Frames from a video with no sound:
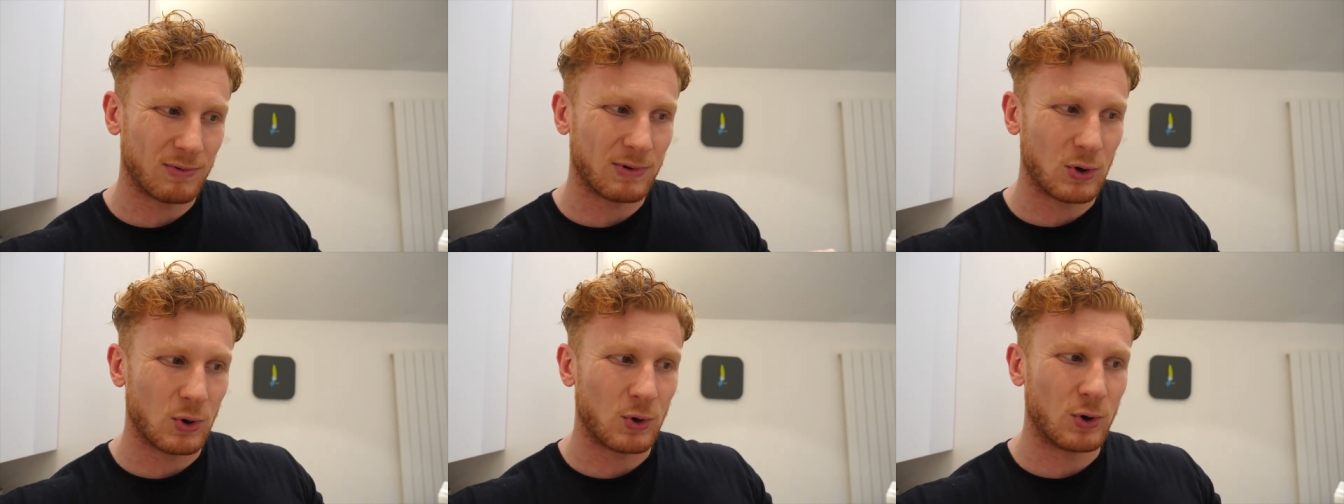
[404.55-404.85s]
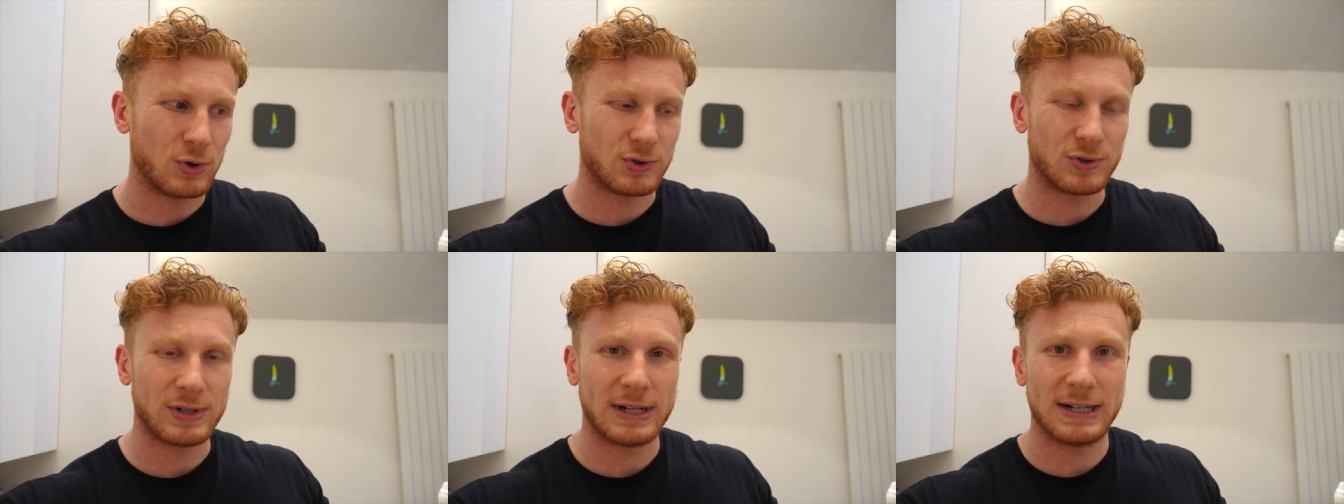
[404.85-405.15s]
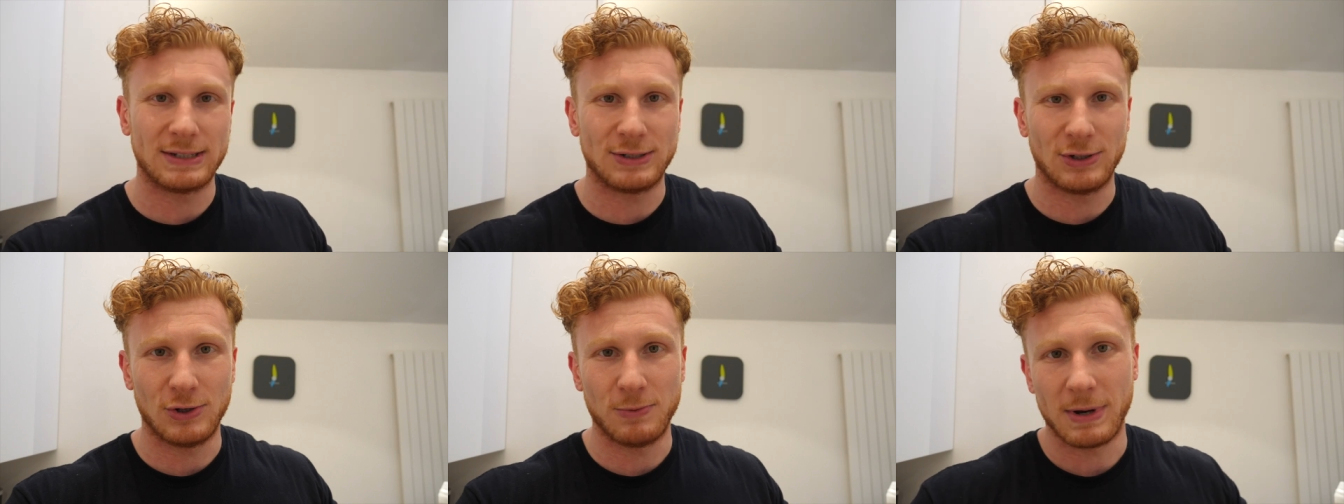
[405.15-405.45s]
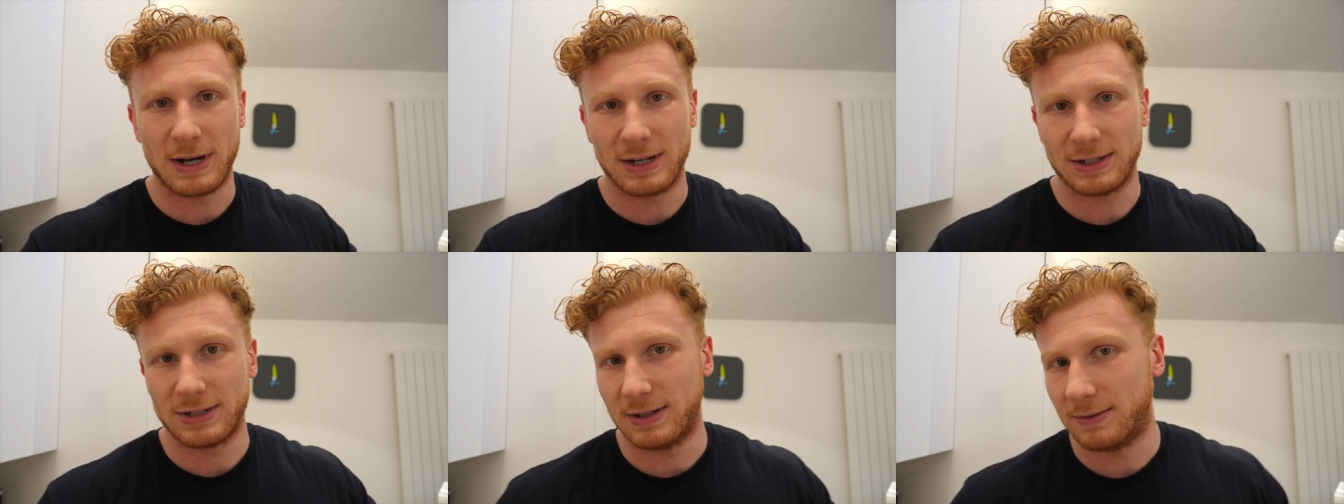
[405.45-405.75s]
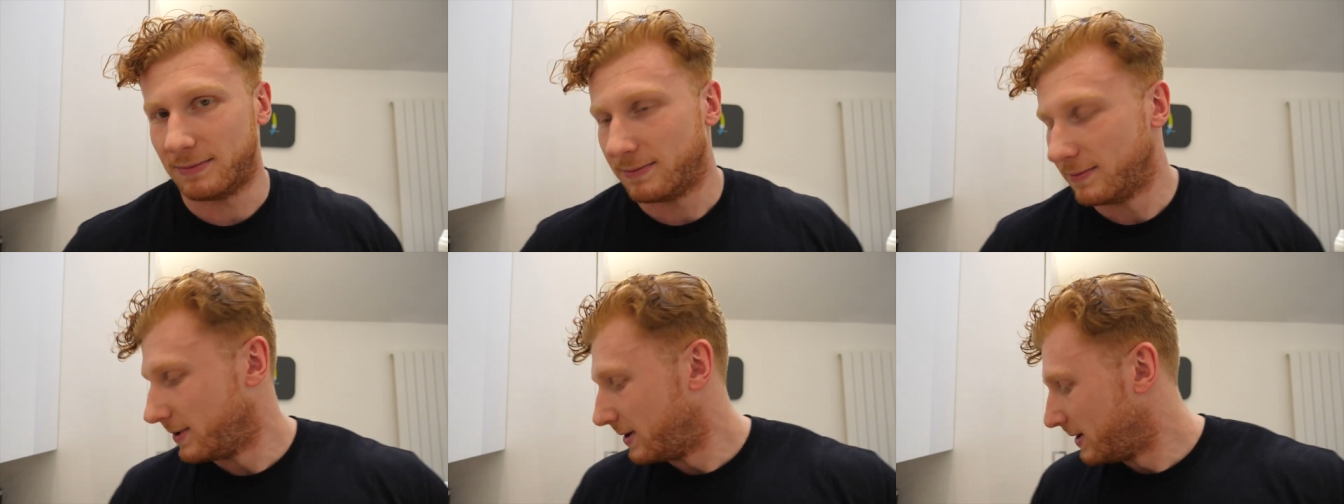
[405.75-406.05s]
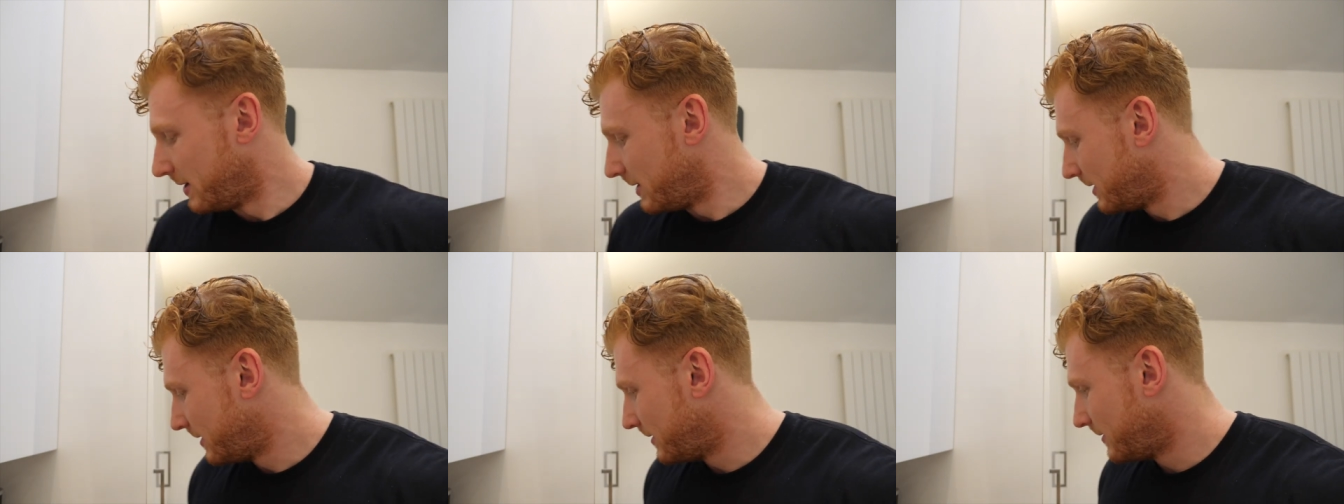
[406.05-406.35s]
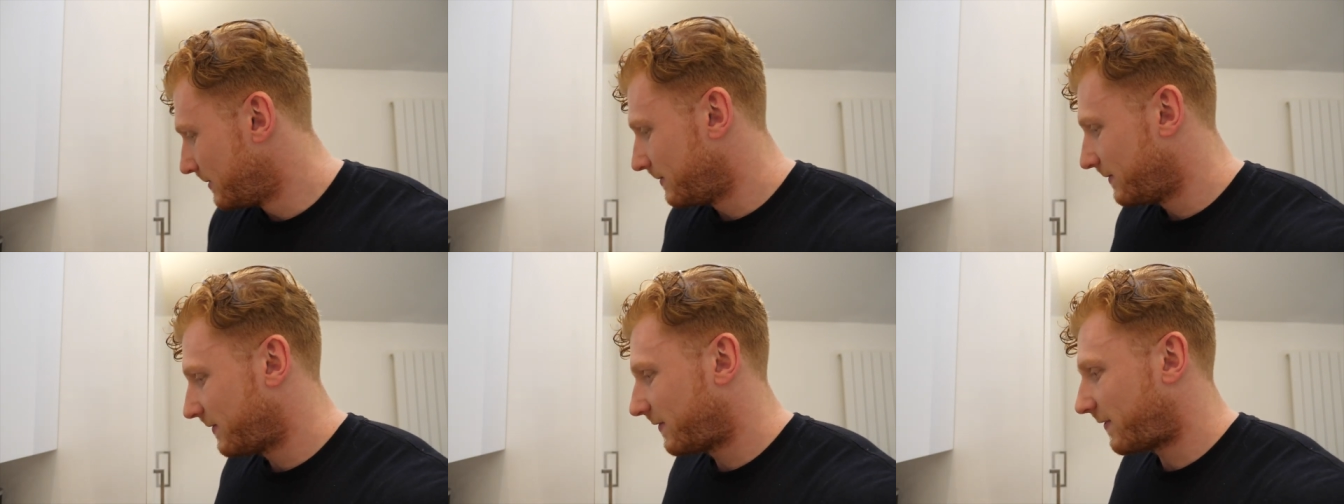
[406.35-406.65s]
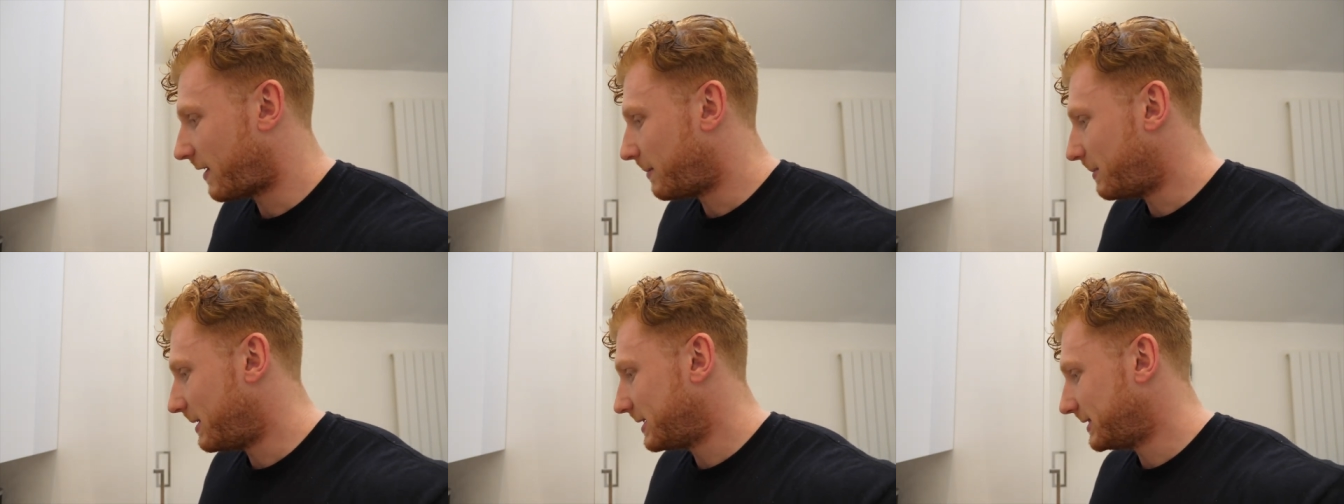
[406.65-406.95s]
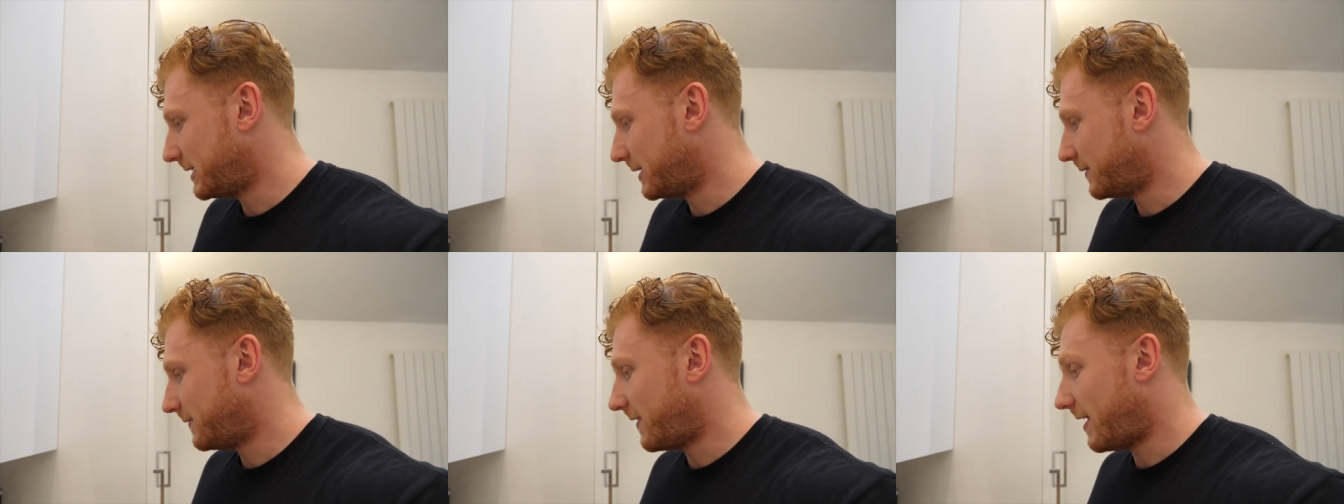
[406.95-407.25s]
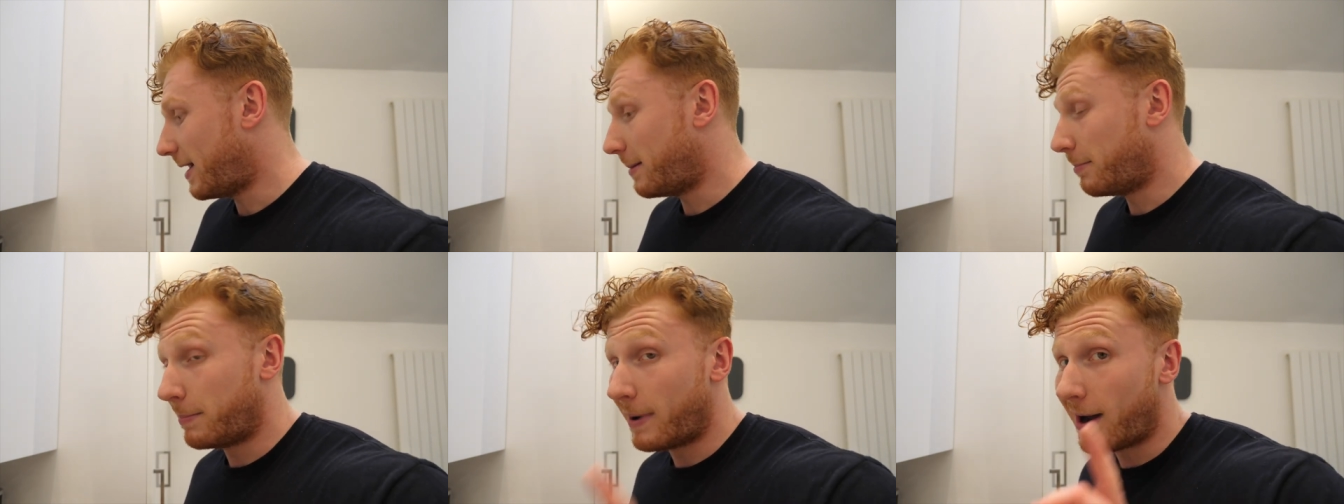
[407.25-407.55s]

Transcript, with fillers: gorge on that too much and fuck myself up.